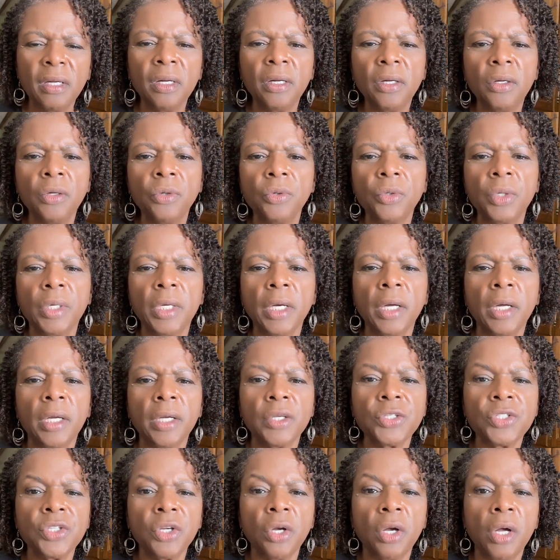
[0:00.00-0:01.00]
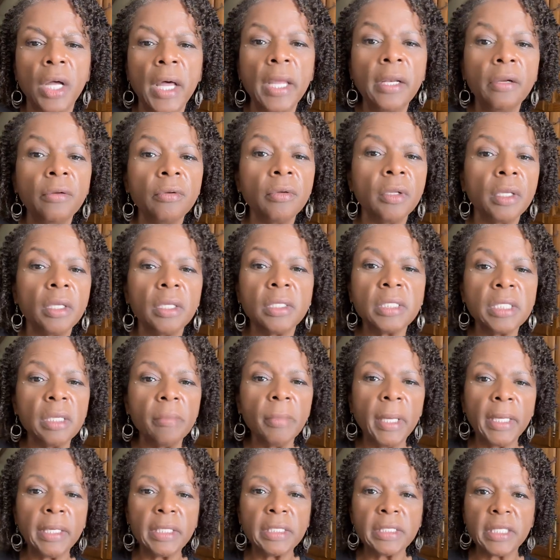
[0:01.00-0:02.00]
Oh gosh, y'all.
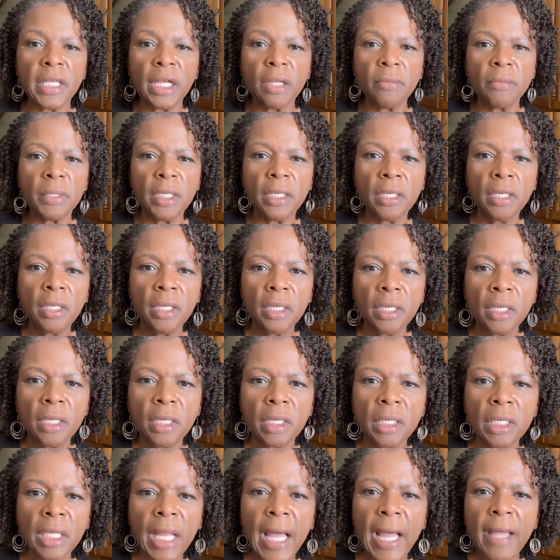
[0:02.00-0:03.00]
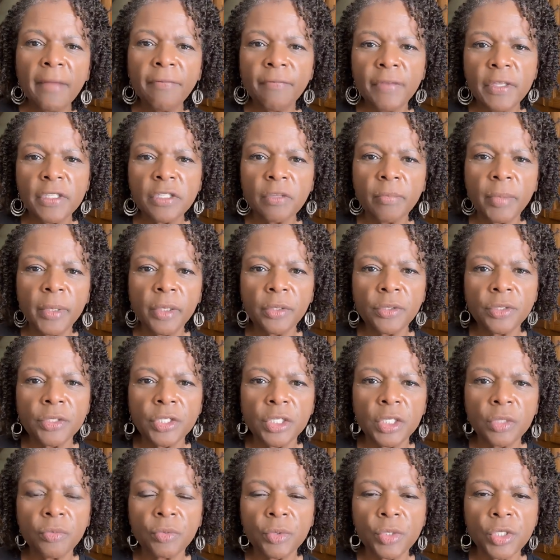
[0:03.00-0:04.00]
Somebody tell me. Live
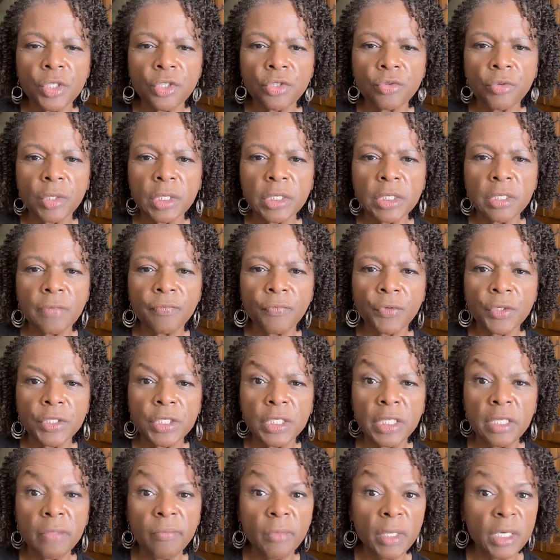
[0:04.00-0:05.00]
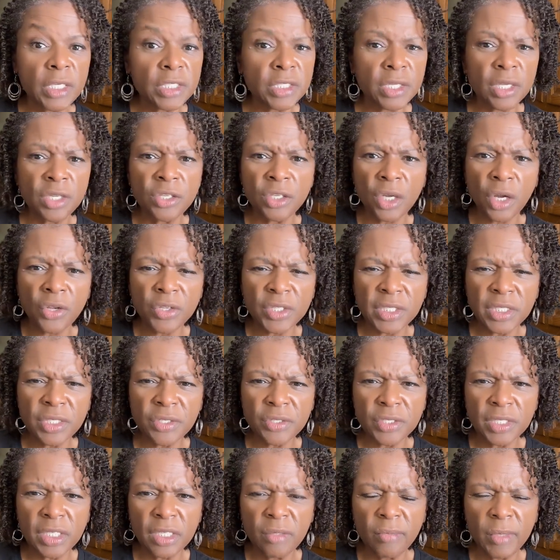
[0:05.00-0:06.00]
visibility restricted for 10 minutes. Can y'all
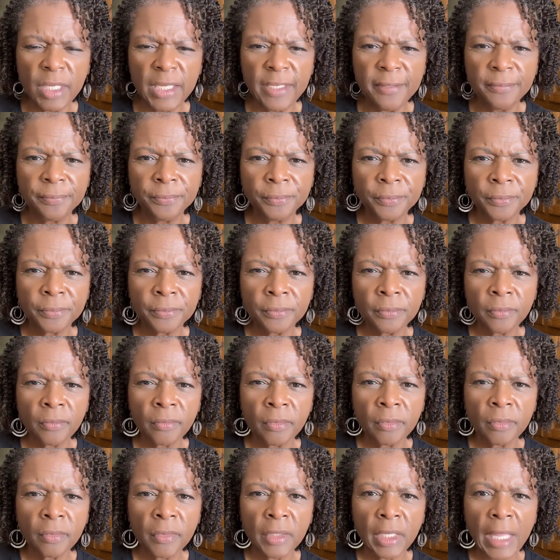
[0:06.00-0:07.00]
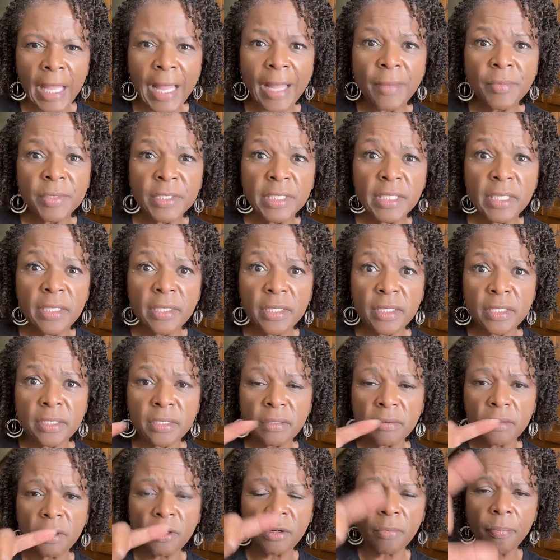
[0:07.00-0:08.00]
still see me? I'm seeing
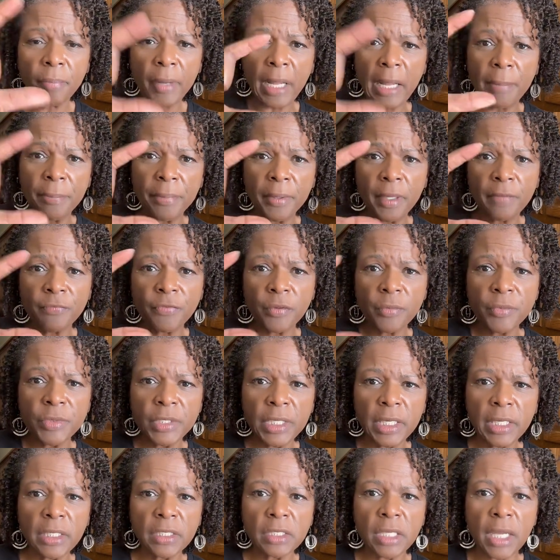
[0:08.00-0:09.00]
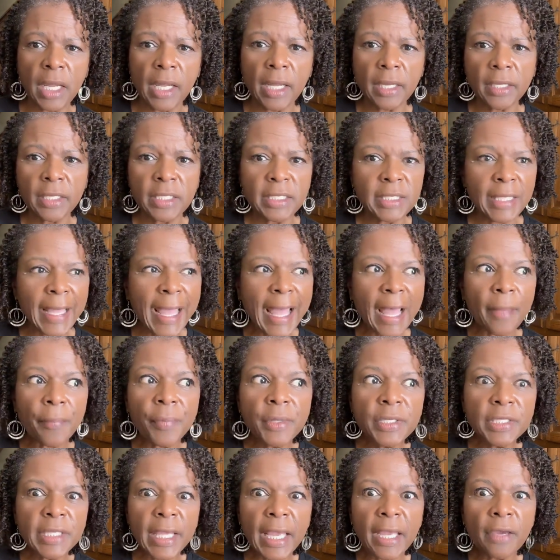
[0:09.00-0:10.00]
this little pop up from TikTok. It
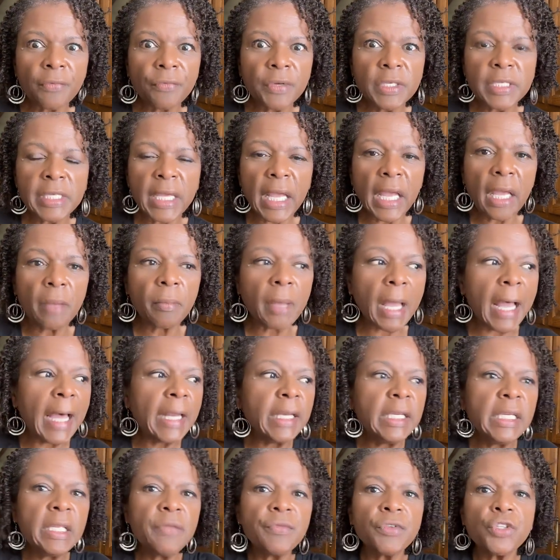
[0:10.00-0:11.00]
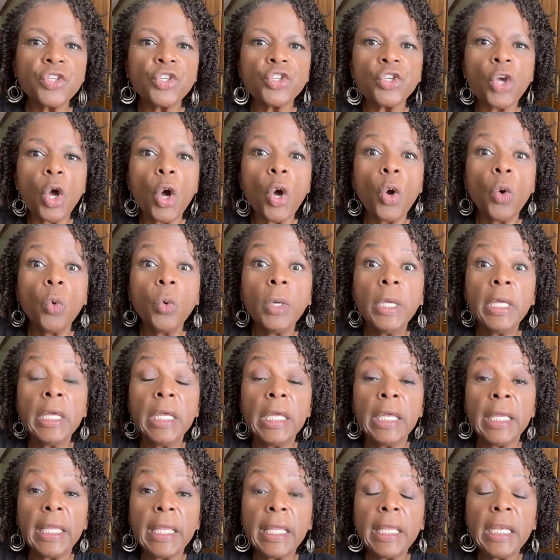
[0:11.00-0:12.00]
happens every time. I didn't even show
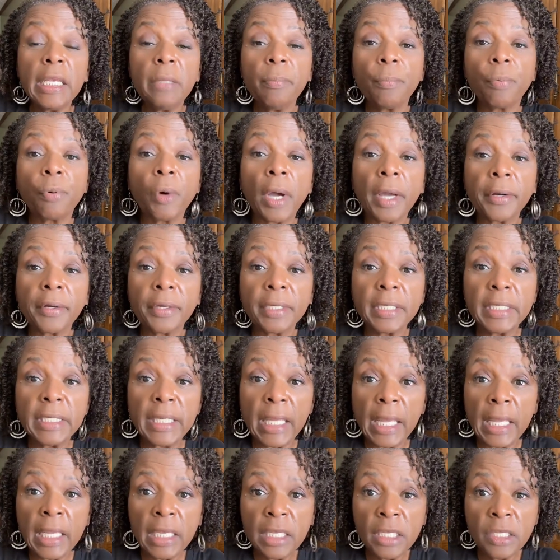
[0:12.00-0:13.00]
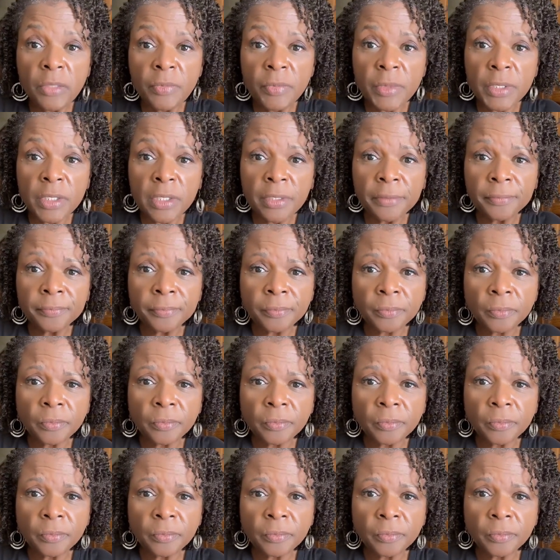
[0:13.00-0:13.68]
any product names.